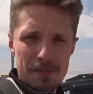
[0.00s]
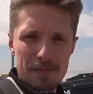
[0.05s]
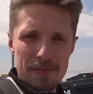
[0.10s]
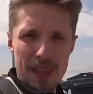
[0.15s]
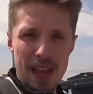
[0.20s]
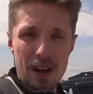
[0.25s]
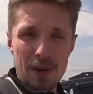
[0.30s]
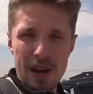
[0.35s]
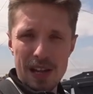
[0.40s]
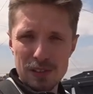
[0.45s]

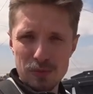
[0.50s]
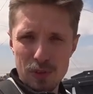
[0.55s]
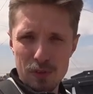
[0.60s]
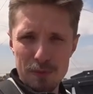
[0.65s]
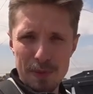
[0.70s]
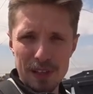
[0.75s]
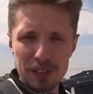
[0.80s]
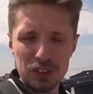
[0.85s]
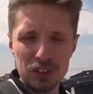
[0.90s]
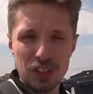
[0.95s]
Now, as we've
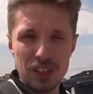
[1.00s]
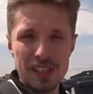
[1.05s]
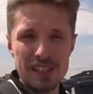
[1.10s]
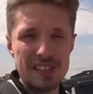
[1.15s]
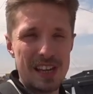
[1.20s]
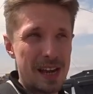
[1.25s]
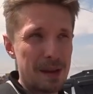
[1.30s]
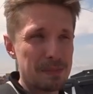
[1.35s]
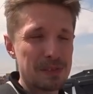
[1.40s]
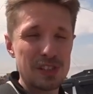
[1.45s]
mentioned, it's
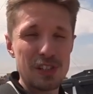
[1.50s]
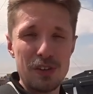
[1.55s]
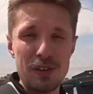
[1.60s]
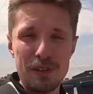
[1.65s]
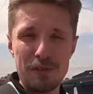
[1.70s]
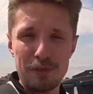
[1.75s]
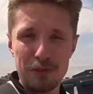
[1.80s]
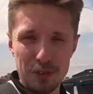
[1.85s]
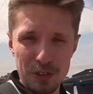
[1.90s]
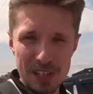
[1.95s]

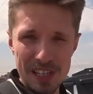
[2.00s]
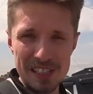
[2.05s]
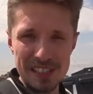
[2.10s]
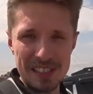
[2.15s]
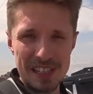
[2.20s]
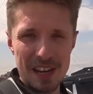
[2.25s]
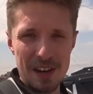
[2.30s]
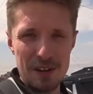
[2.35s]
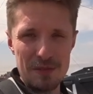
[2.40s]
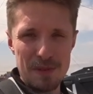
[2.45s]
absolutely
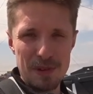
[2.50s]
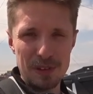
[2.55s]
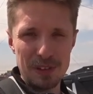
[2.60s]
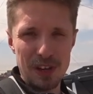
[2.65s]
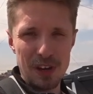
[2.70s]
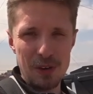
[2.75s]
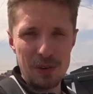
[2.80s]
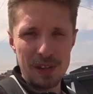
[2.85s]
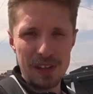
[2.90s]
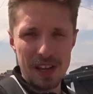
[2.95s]
freezing here in
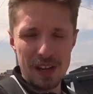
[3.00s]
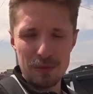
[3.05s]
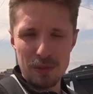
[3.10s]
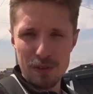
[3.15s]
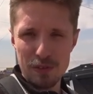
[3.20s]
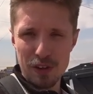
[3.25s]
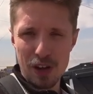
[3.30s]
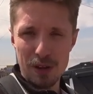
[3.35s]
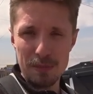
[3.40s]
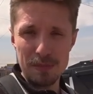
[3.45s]
Mongolia.
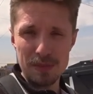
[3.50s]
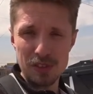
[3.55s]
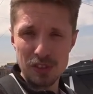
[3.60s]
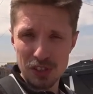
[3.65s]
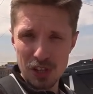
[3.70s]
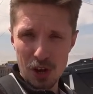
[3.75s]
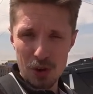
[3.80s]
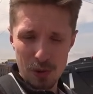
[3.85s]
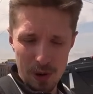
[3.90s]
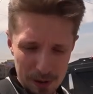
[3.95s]
We've come
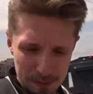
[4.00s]
so